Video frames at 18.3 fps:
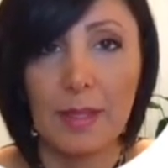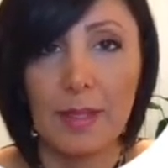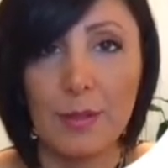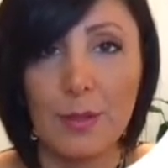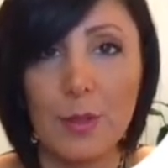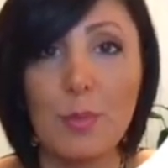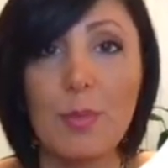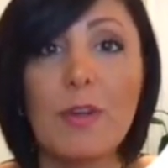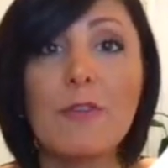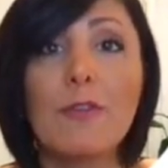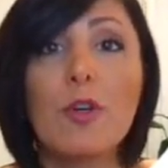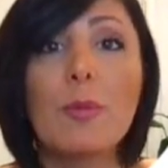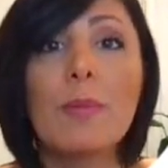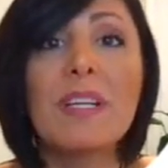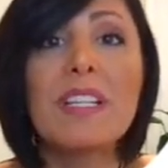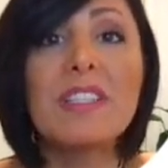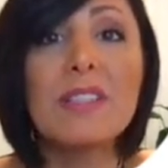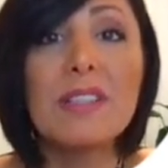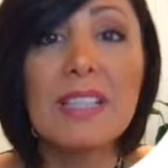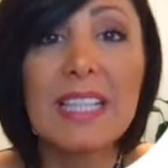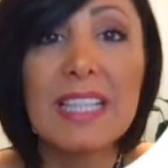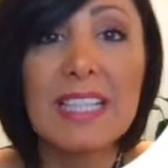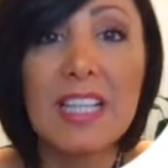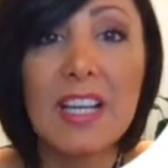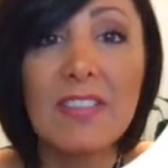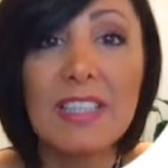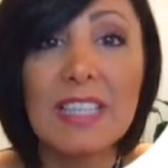To perform a
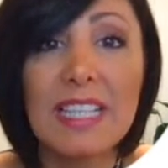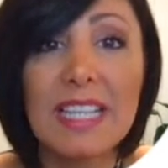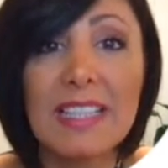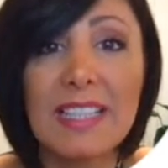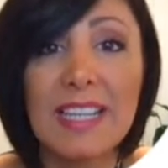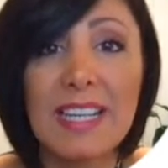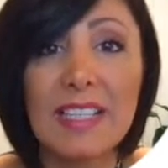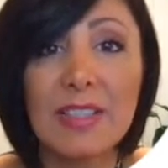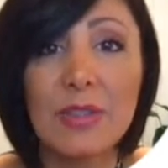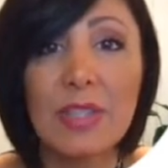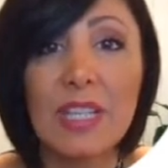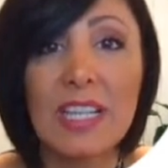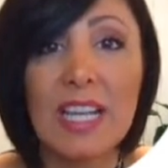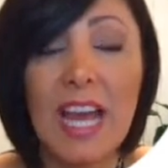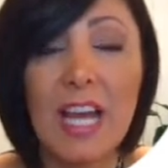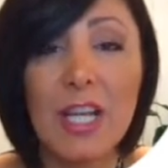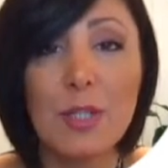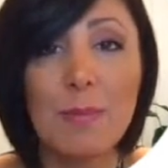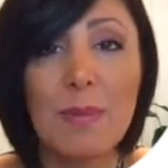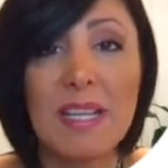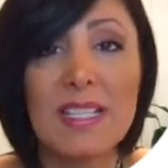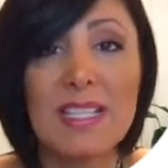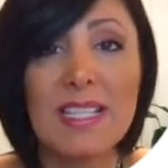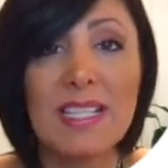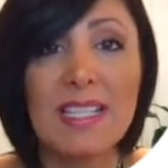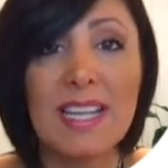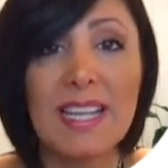delete of a data entry in
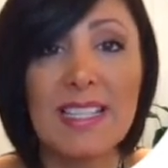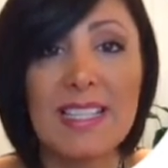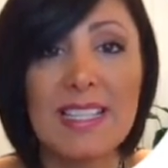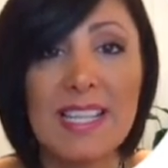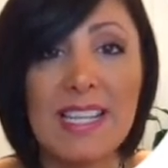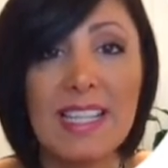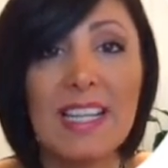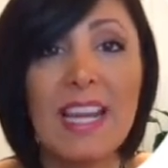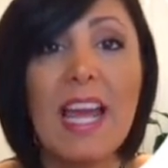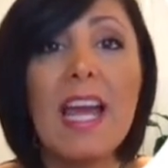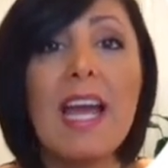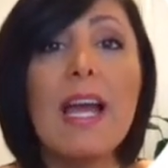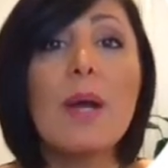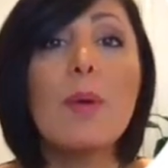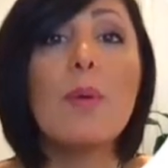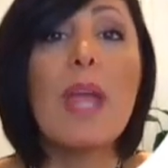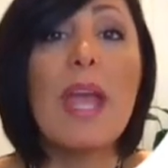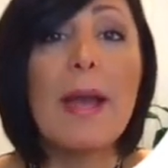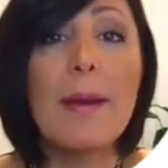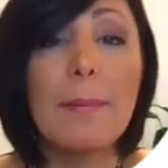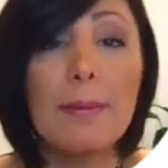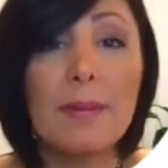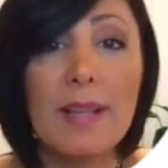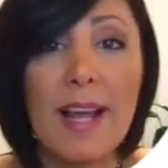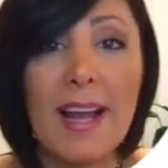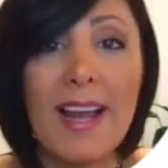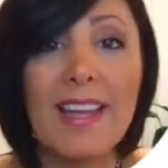hash-based indexing, we
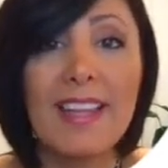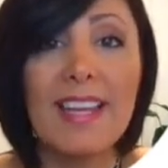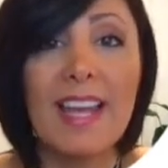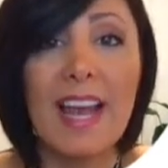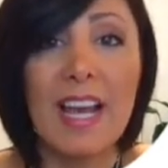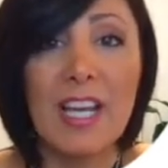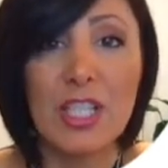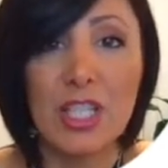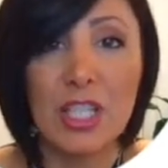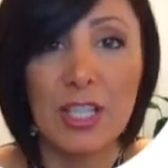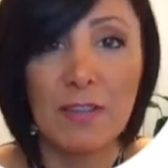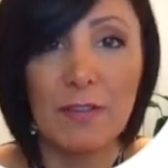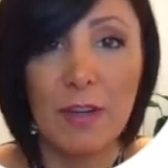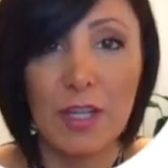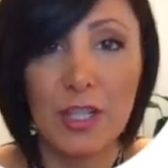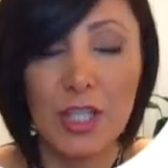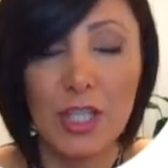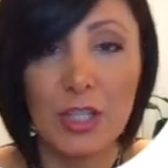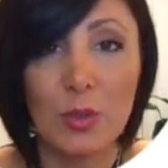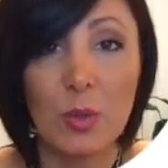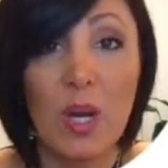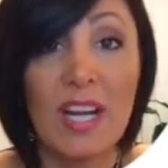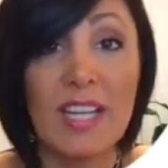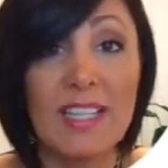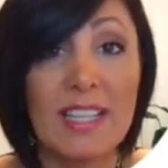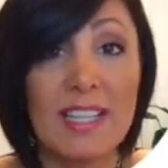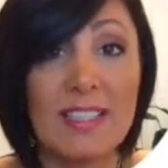apply the hashing function to
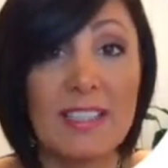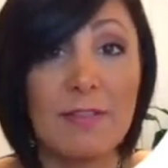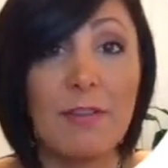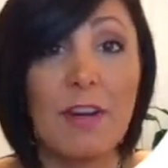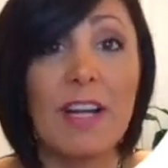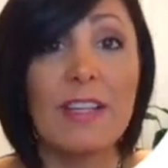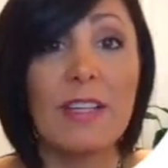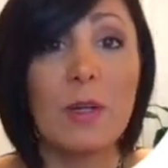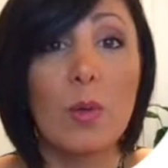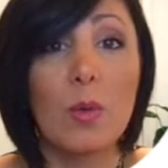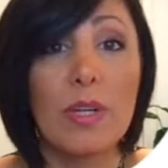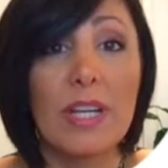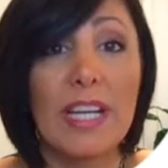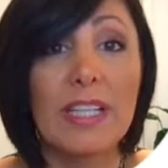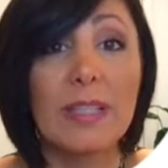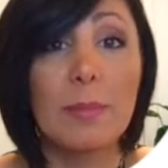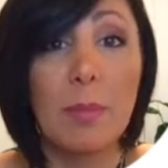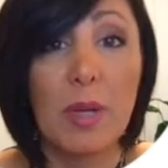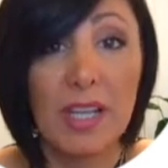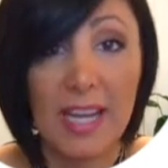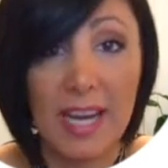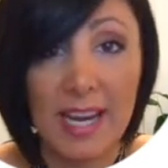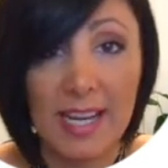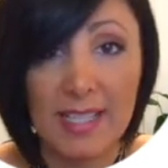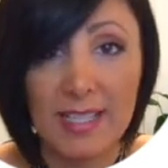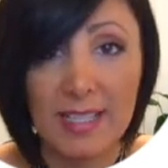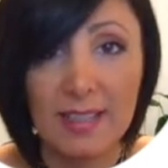identify the correct
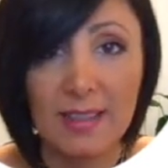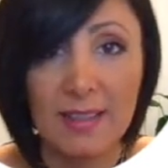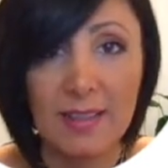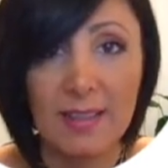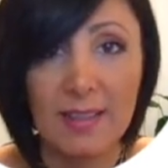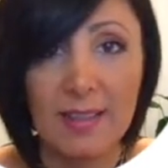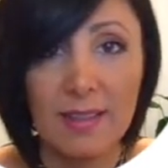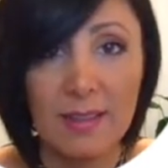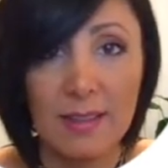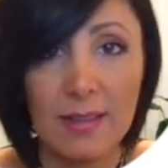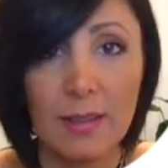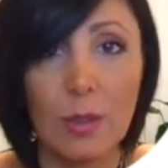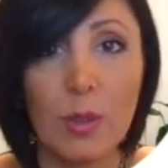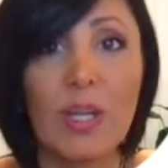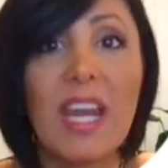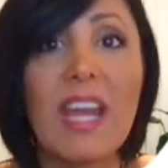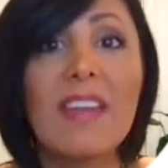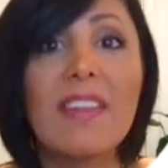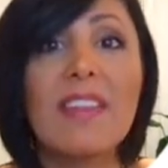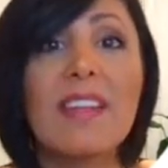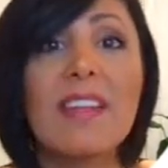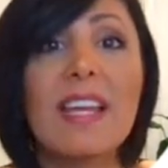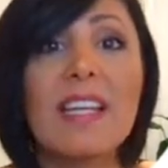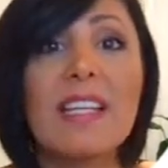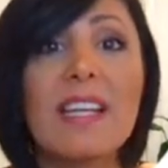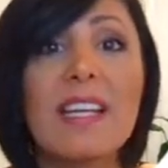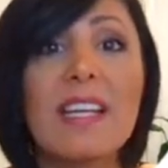bucket, locate the
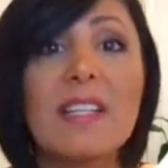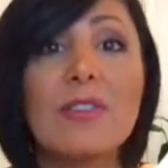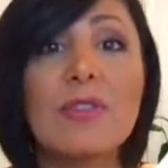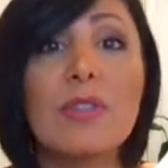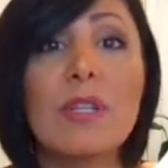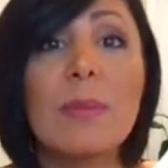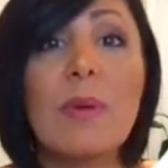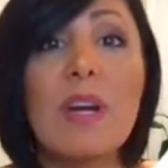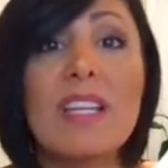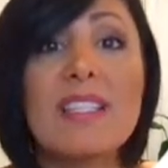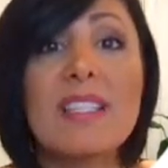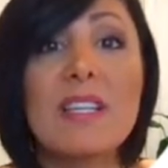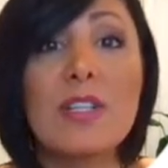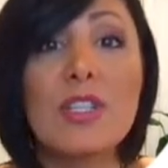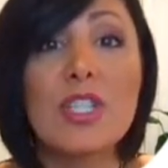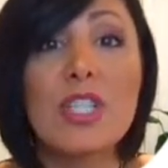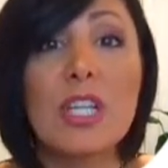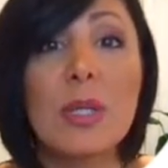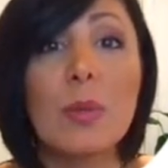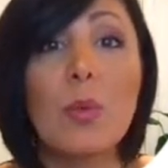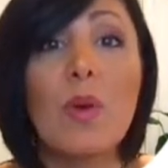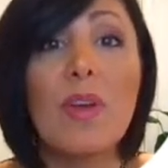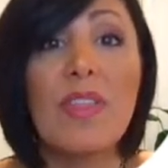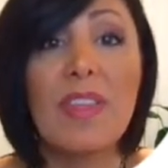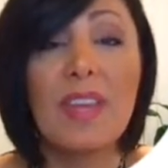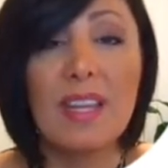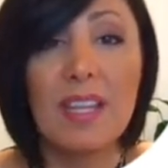data entry by searching
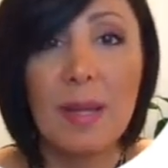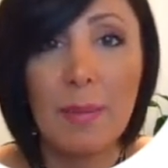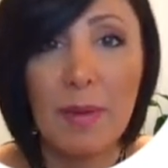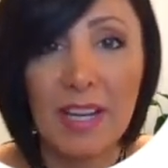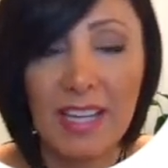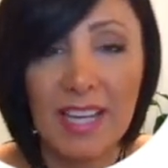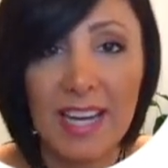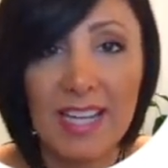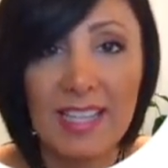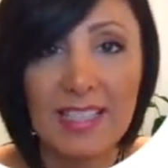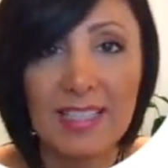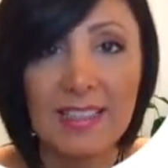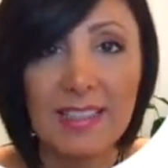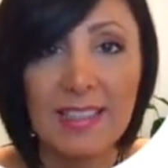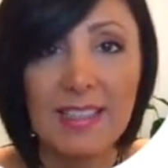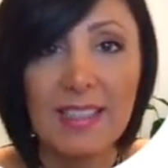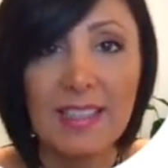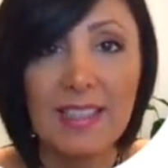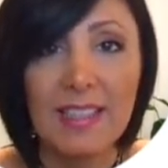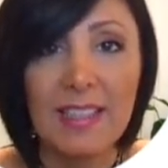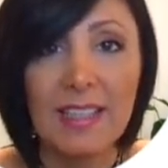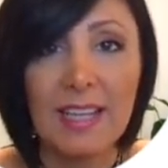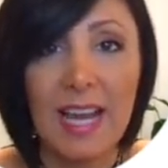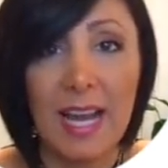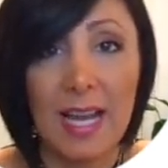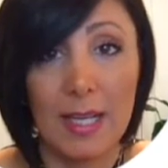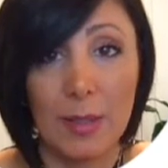within the bucket,
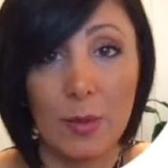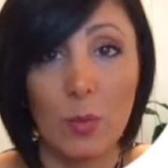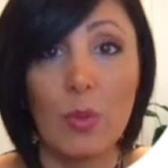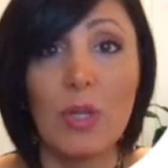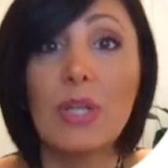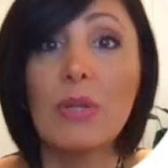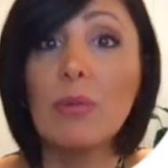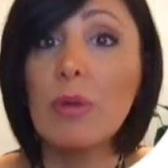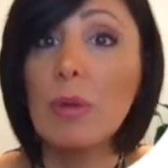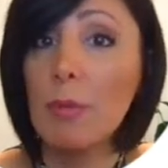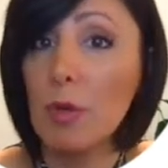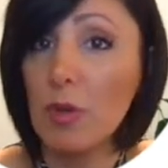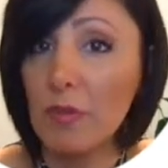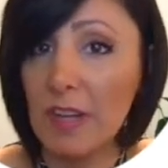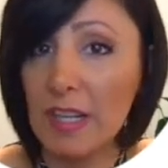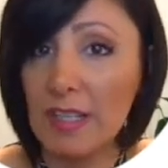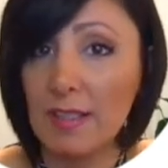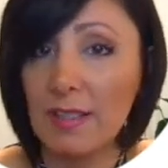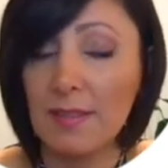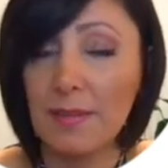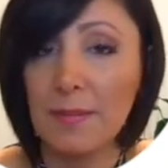and we remove it.